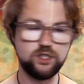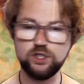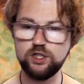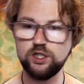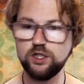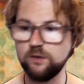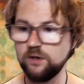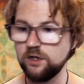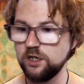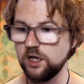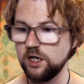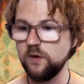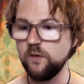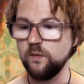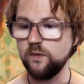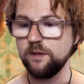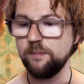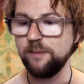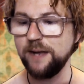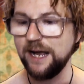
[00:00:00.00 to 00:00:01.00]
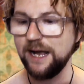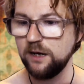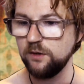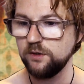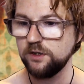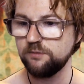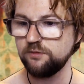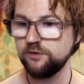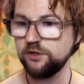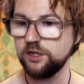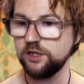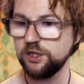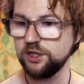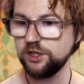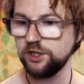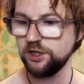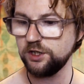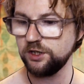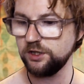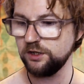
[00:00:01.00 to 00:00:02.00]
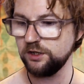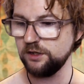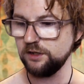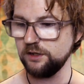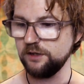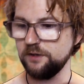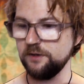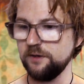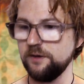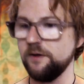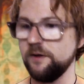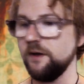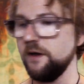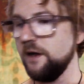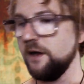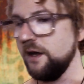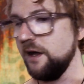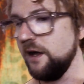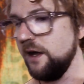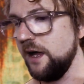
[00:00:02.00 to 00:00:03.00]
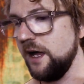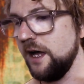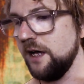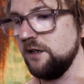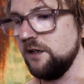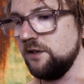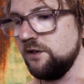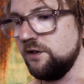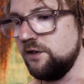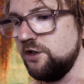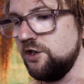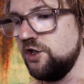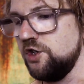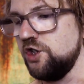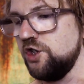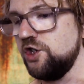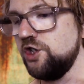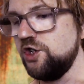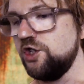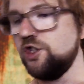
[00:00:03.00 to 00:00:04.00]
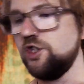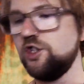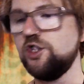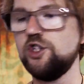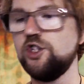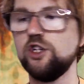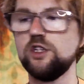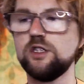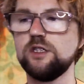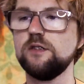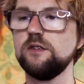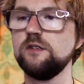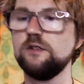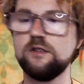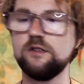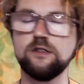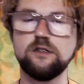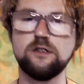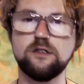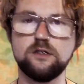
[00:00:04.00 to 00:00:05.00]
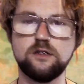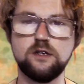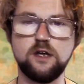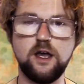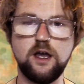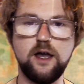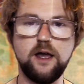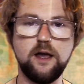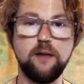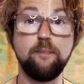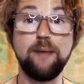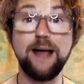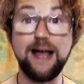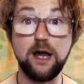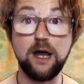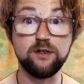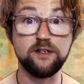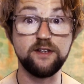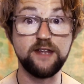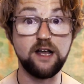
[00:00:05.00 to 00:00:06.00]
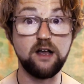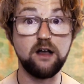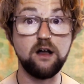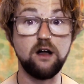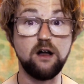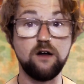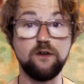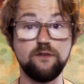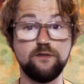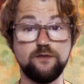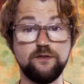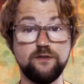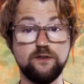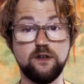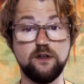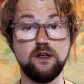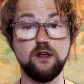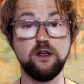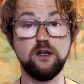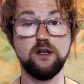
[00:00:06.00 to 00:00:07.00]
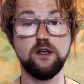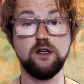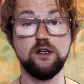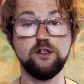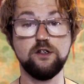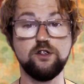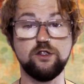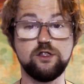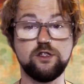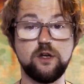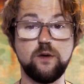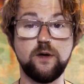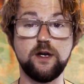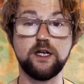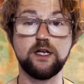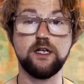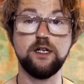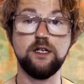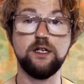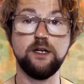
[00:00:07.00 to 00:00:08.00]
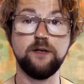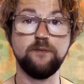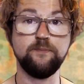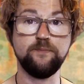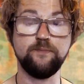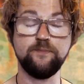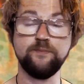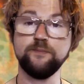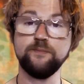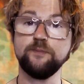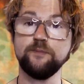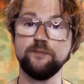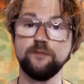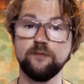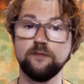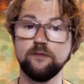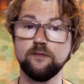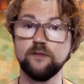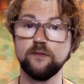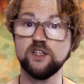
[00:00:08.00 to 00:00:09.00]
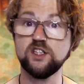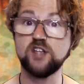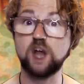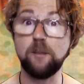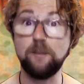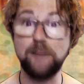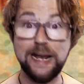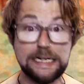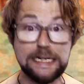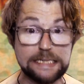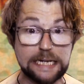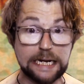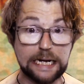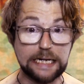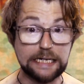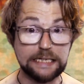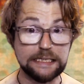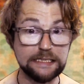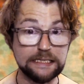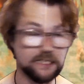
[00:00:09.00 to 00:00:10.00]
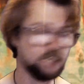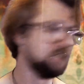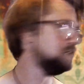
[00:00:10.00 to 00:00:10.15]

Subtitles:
do, I'm going to go in with a powder brush and just powder that off, just so I can start painting.